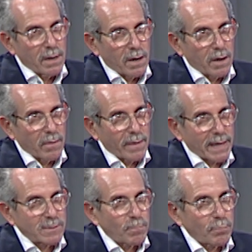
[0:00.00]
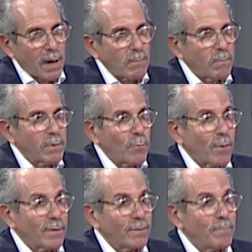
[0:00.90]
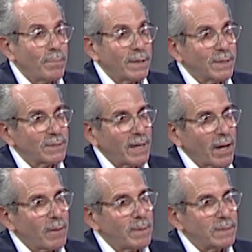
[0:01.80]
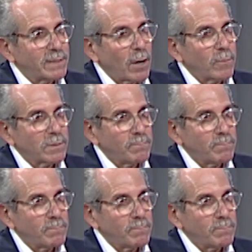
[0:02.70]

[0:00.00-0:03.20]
Uh, that's probably one of the biggest elements that was